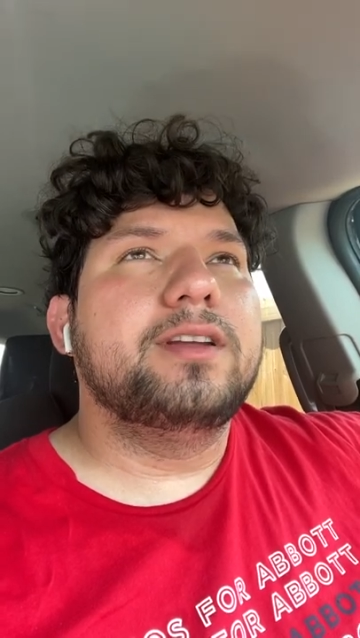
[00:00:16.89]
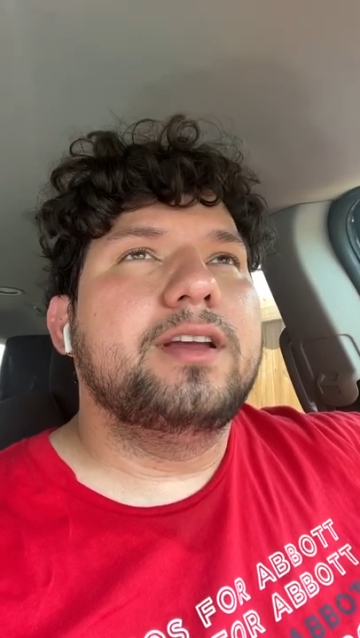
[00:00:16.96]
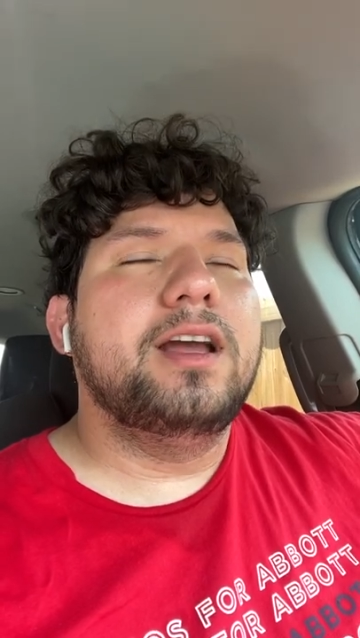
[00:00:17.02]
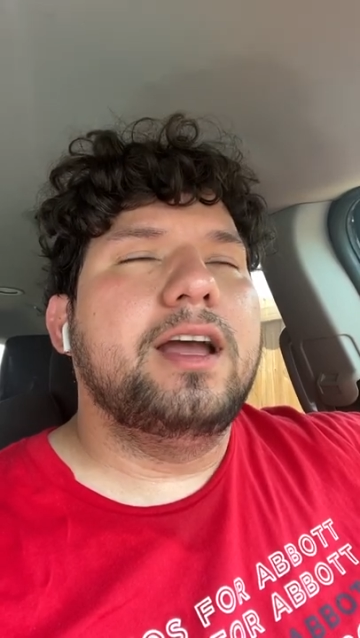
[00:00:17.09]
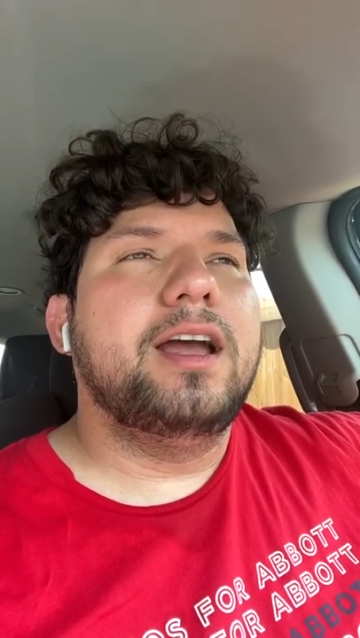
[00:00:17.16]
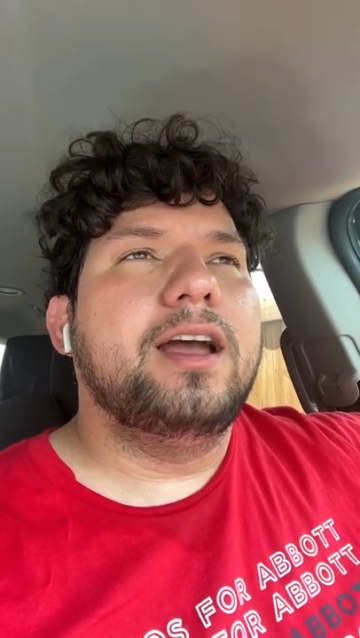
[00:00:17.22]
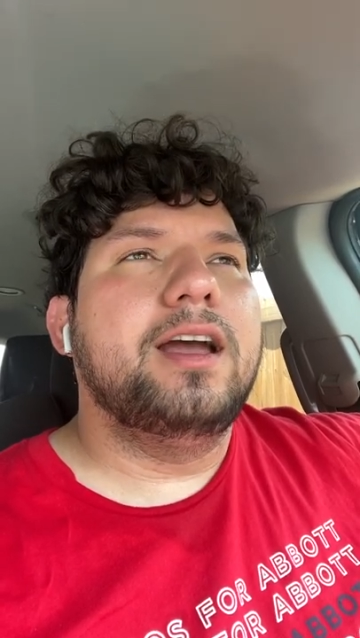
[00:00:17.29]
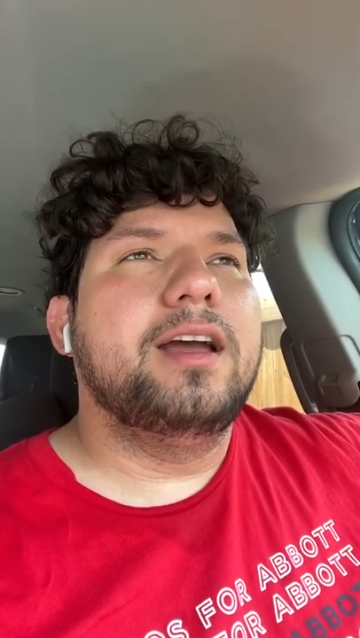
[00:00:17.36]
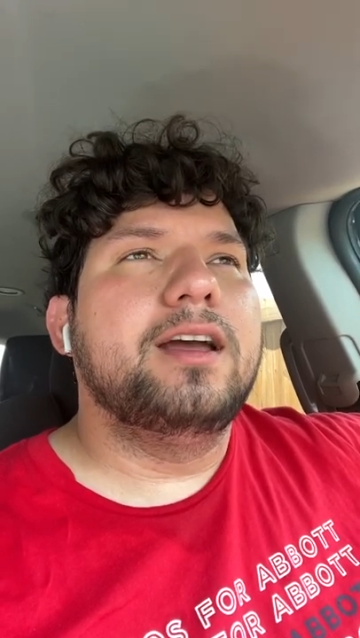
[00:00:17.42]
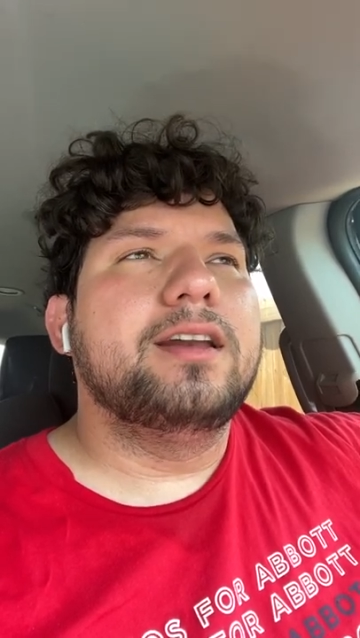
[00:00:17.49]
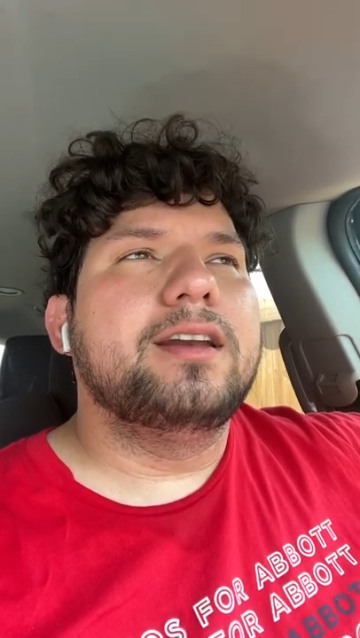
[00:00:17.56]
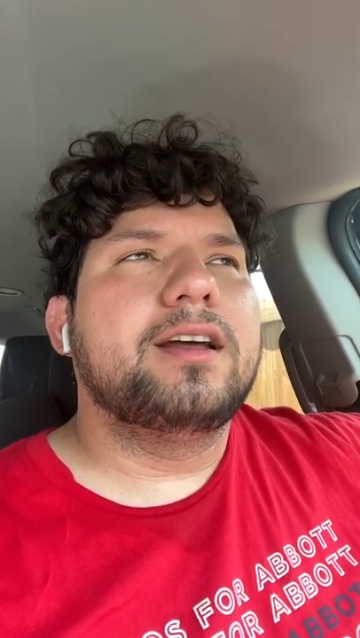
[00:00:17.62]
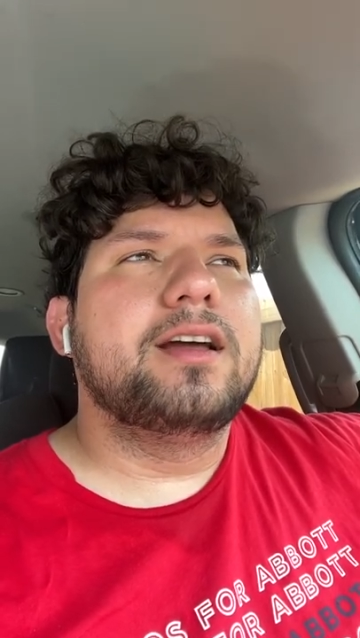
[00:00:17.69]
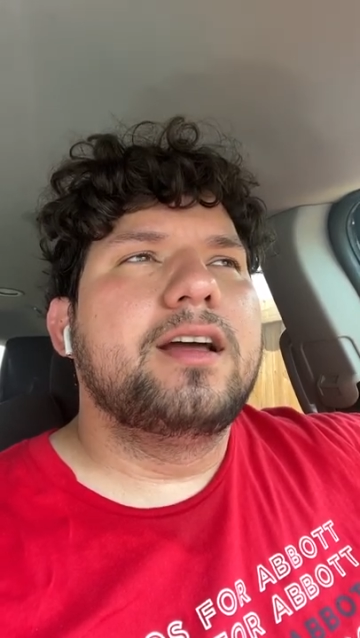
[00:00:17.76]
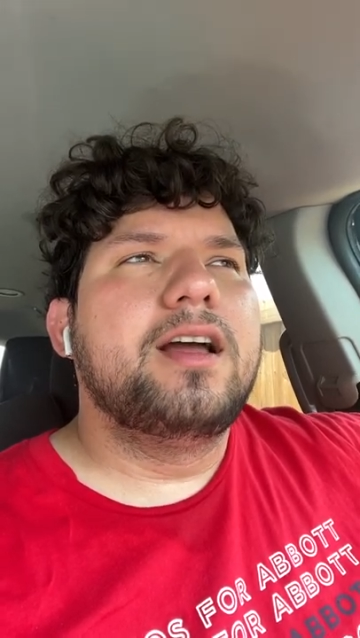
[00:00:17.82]

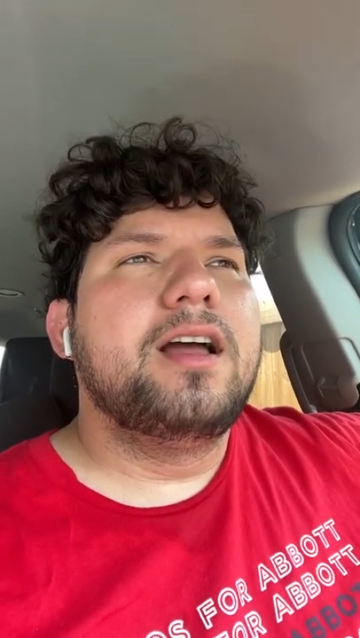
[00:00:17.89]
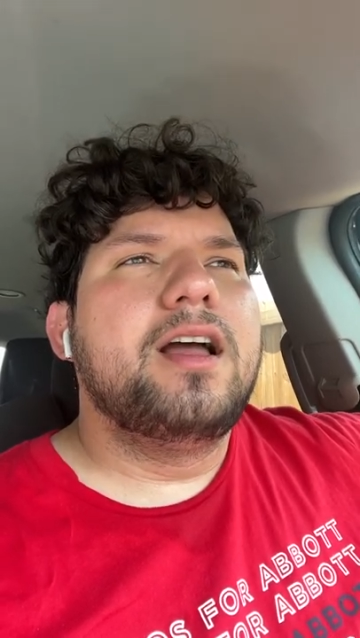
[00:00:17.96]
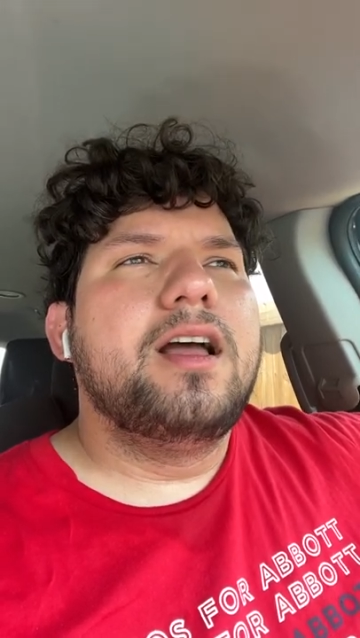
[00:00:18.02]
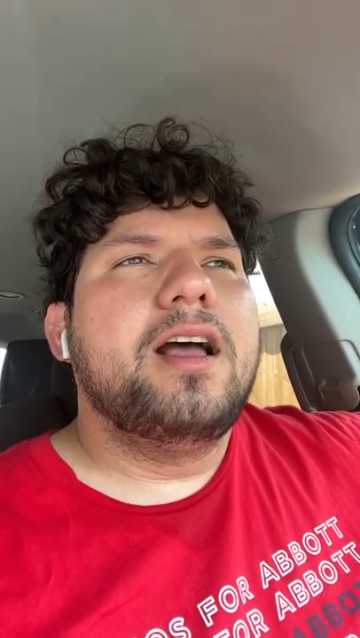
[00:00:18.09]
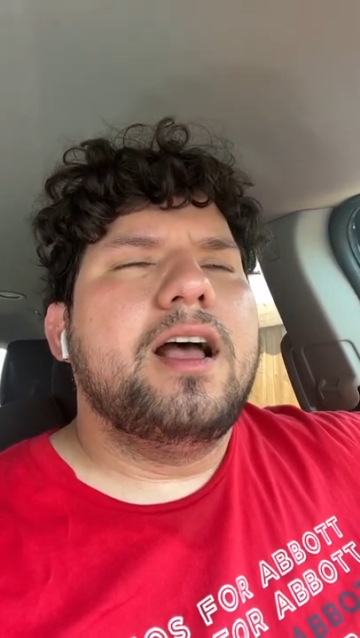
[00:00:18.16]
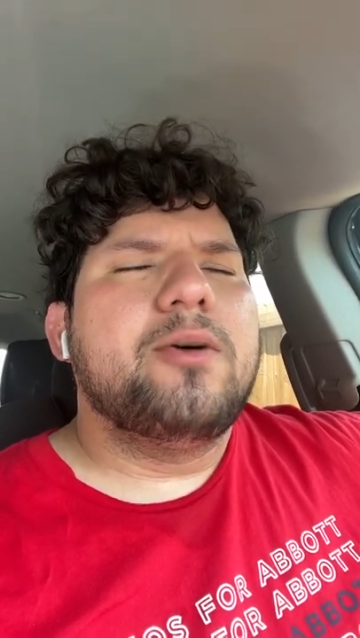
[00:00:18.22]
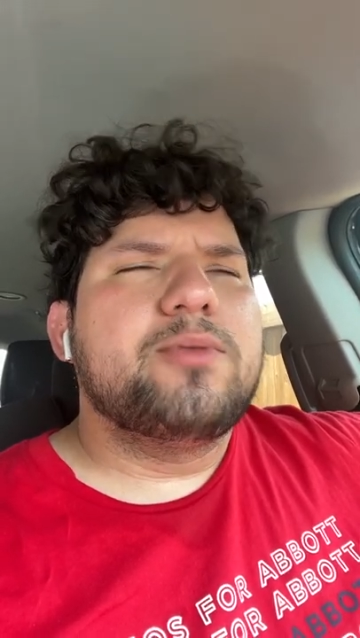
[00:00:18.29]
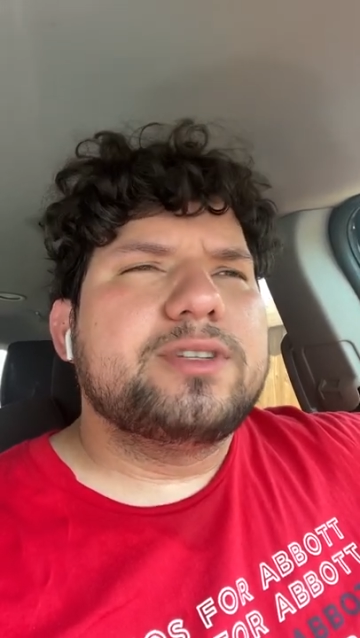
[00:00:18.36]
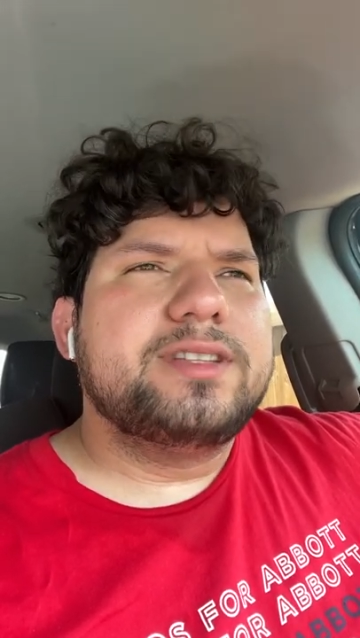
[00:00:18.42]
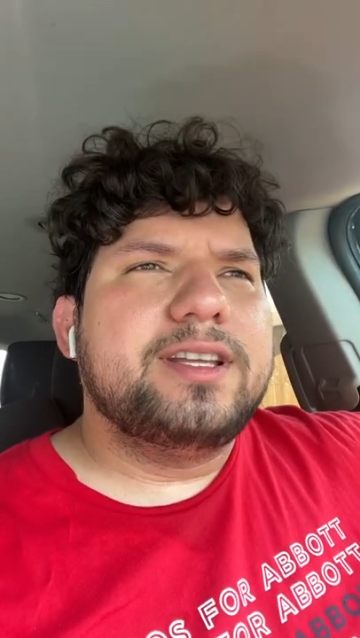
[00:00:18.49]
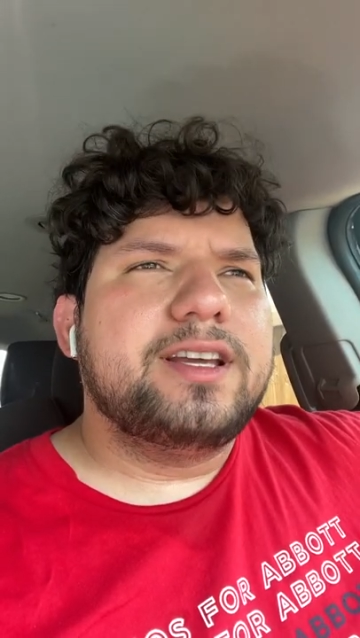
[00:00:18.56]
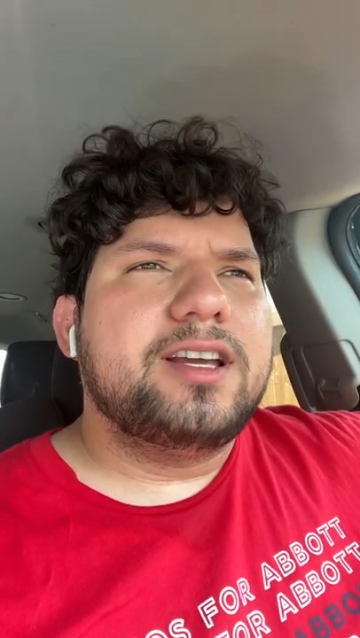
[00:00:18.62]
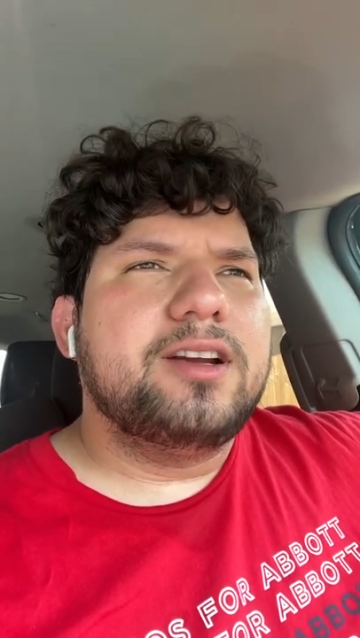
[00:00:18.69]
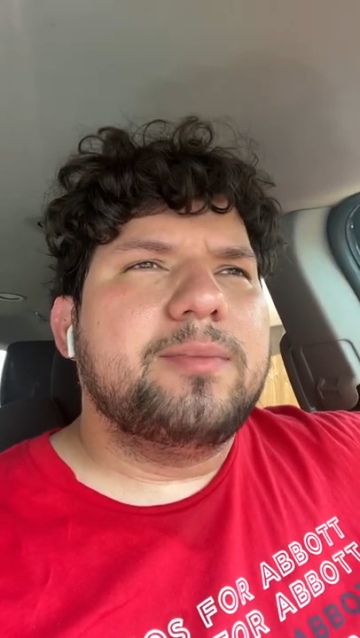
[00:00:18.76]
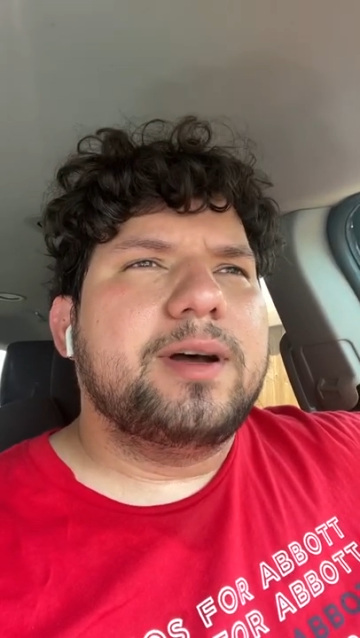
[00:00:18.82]
and I was
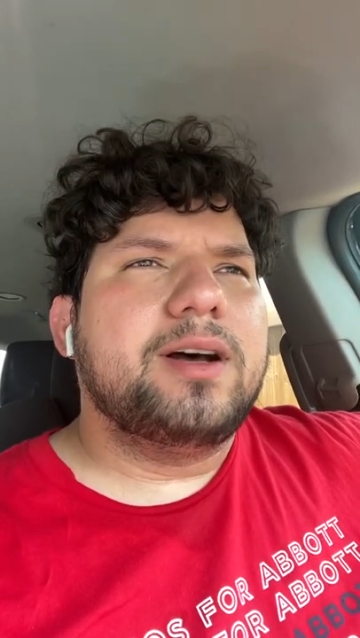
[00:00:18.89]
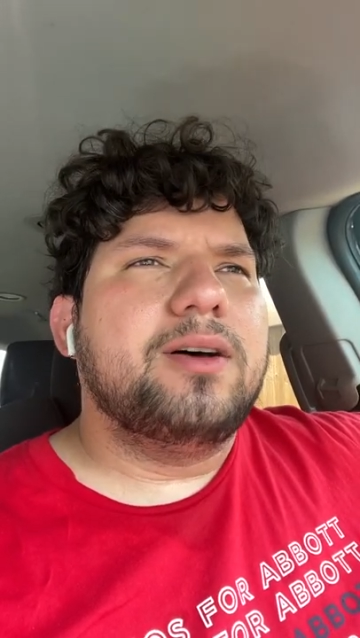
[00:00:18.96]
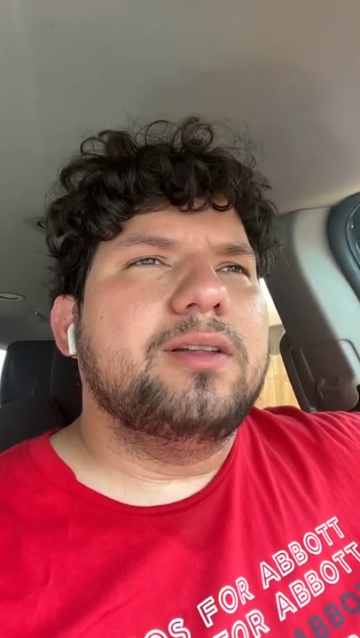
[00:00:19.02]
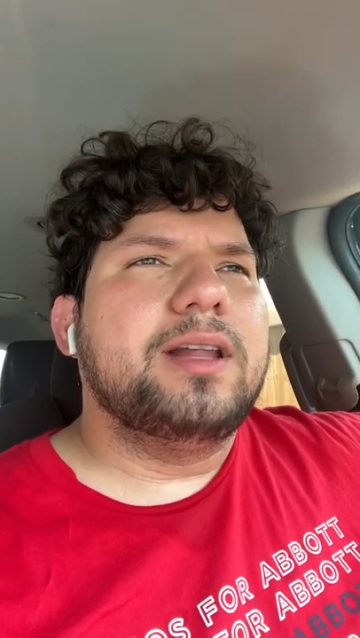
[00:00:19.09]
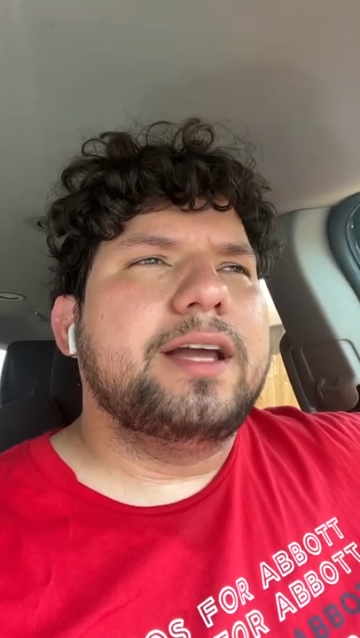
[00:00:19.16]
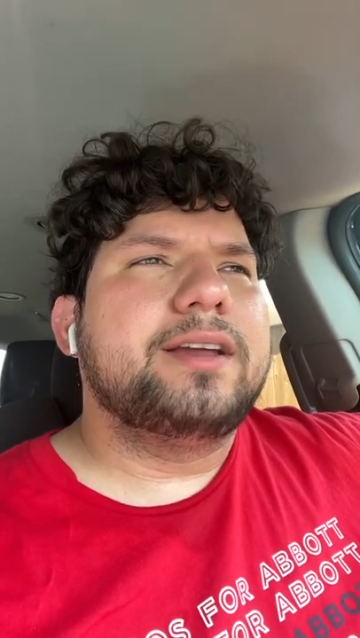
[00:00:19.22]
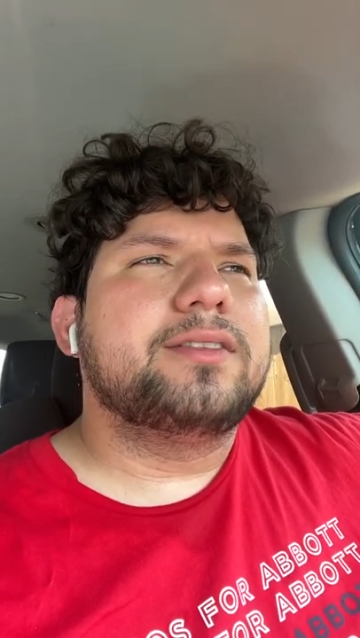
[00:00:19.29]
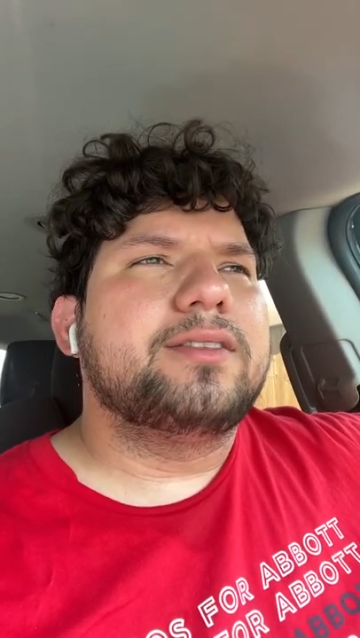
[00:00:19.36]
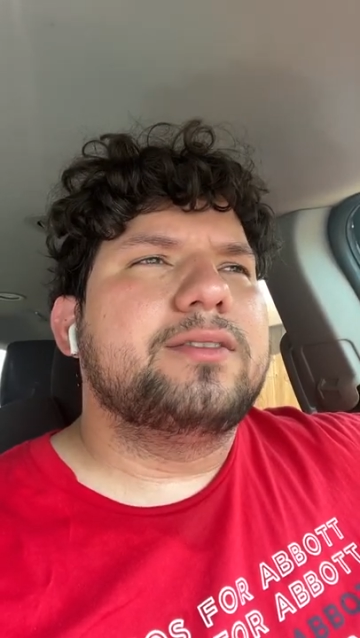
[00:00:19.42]
thinking about like